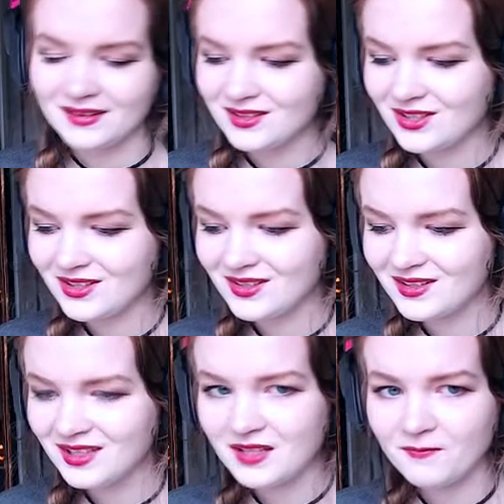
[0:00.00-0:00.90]
let's
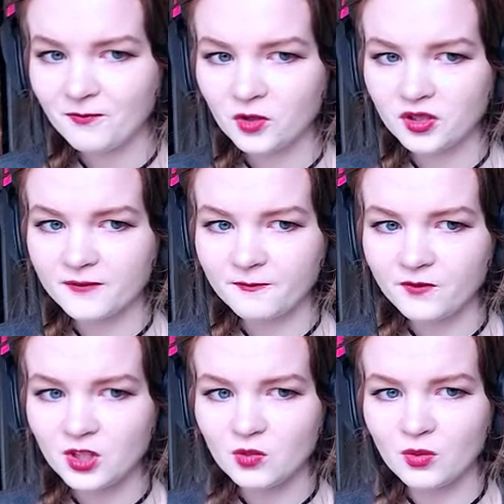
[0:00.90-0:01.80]
just sleep for a
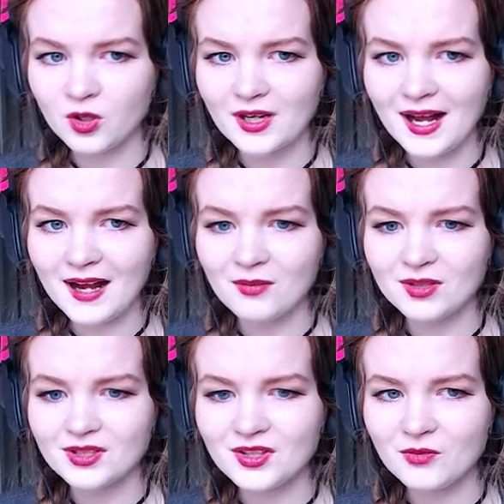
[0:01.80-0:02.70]
few more
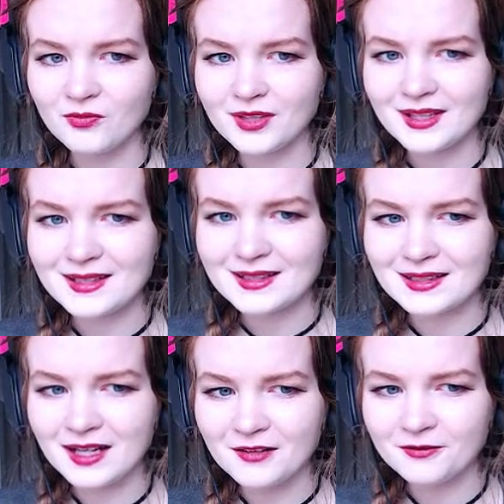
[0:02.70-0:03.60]
hours. Hopefully that's
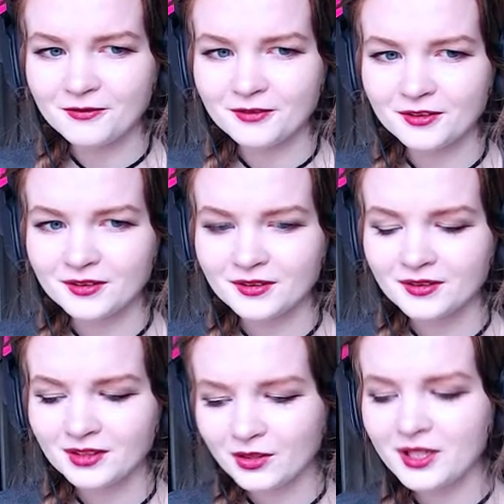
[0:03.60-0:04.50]
enough.
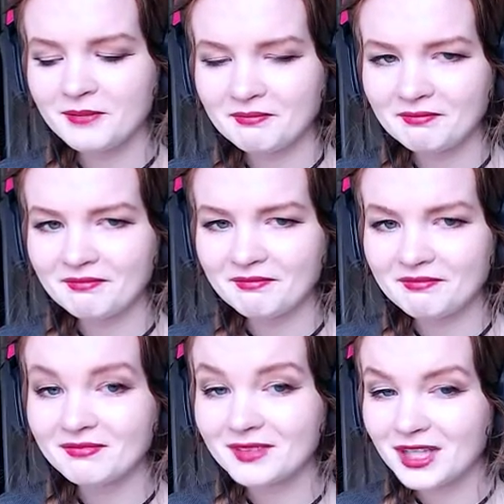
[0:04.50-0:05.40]
You know what?
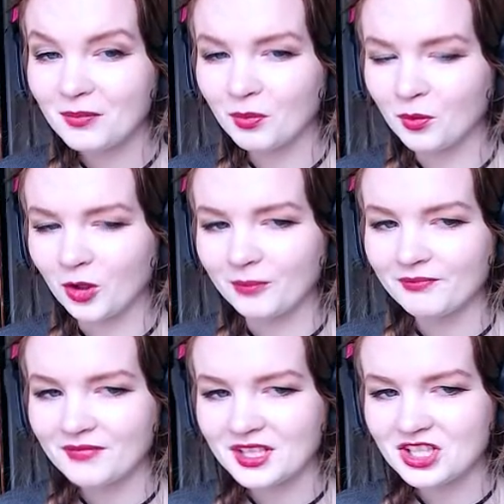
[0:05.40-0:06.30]
A couple more,
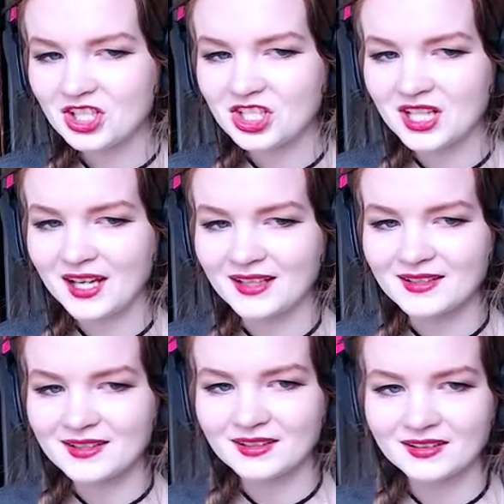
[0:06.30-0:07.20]
just in
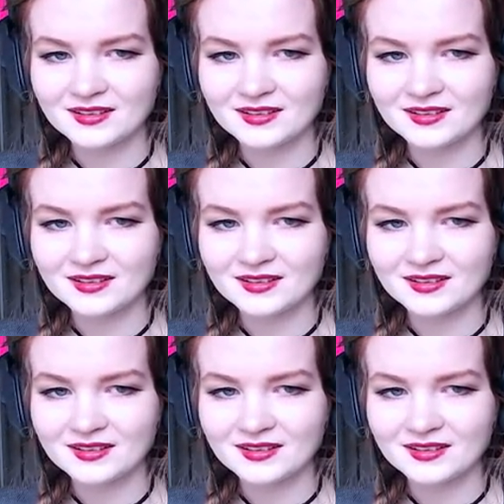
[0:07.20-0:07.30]
case.